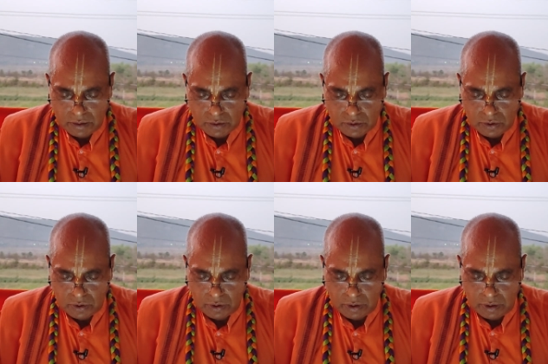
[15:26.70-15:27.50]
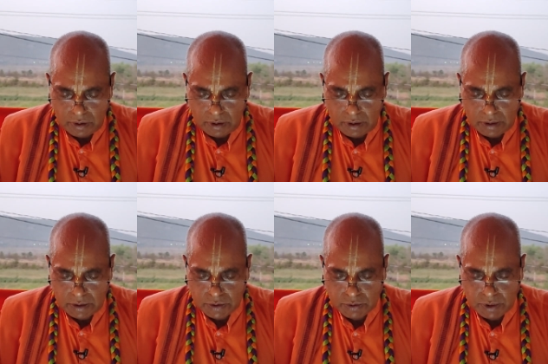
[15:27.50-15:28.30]
So, in
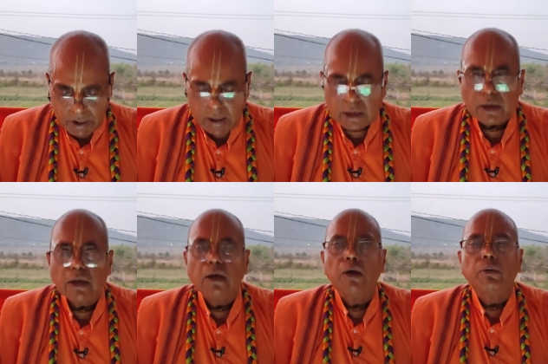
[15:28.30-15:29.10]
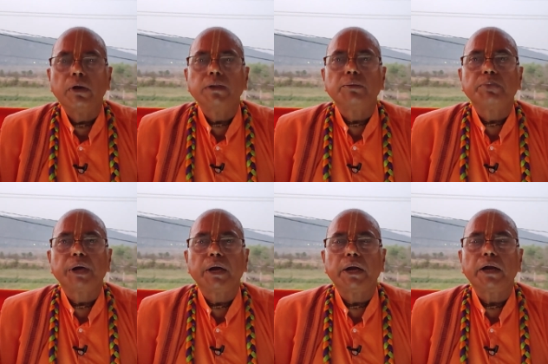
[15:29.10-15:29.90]
this way, when they
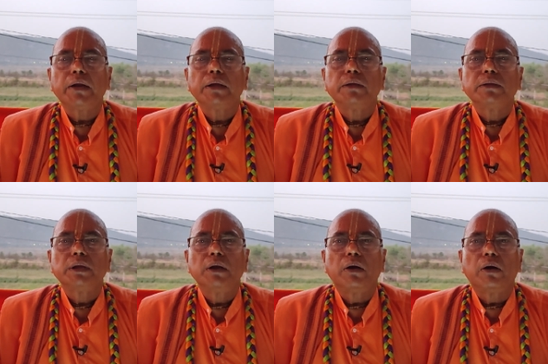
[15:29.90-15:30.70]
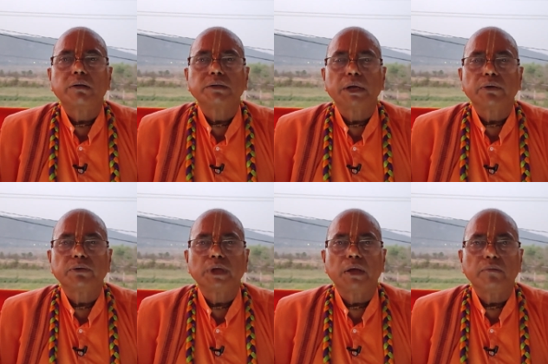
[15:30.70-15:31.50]
prayed, the Lord said
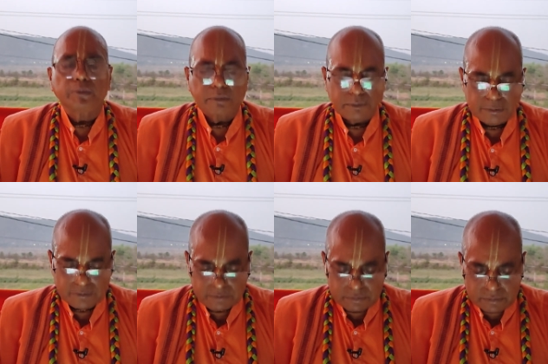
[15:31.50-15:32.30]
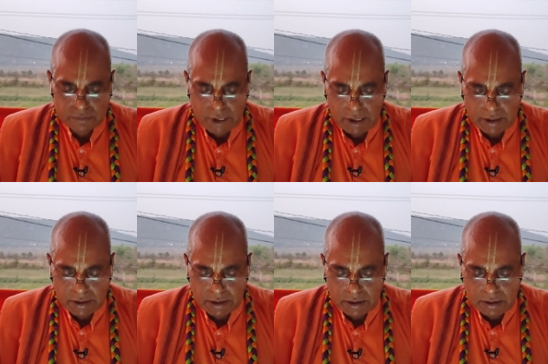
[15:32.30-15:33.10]
to them that
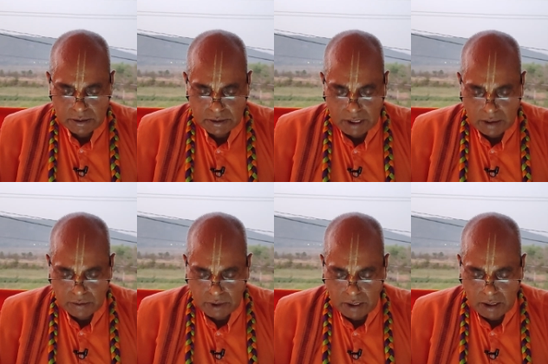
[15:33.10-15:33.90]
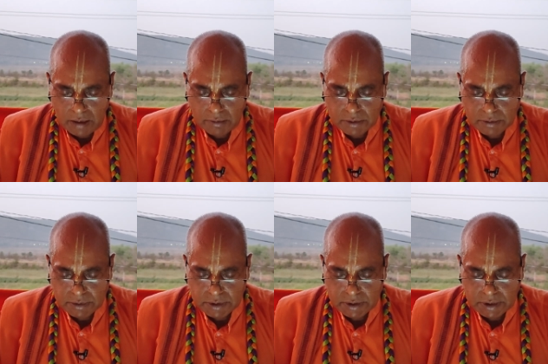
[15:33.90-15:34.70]
sadhunam
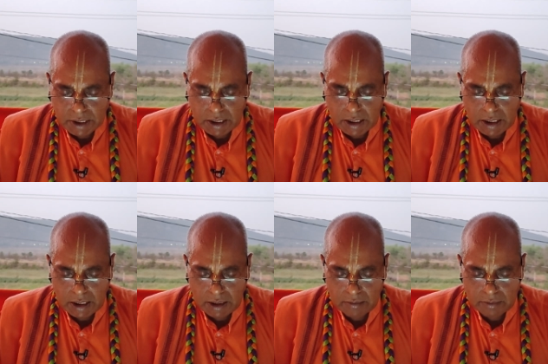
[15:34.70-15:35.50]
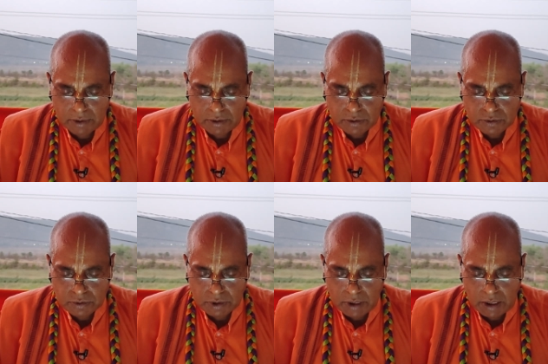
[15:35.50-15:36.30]
samchittanam
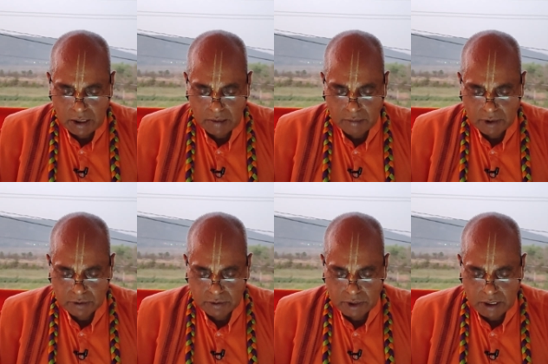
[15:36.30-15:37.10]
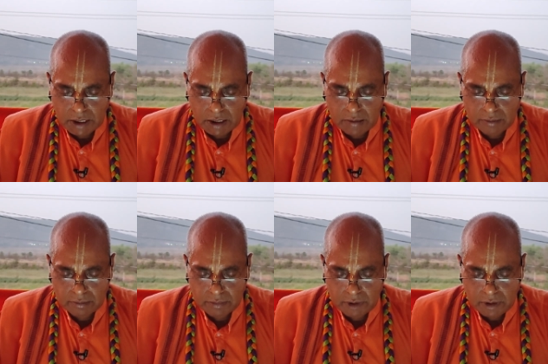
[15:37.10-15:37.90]
sutarang matkrutanam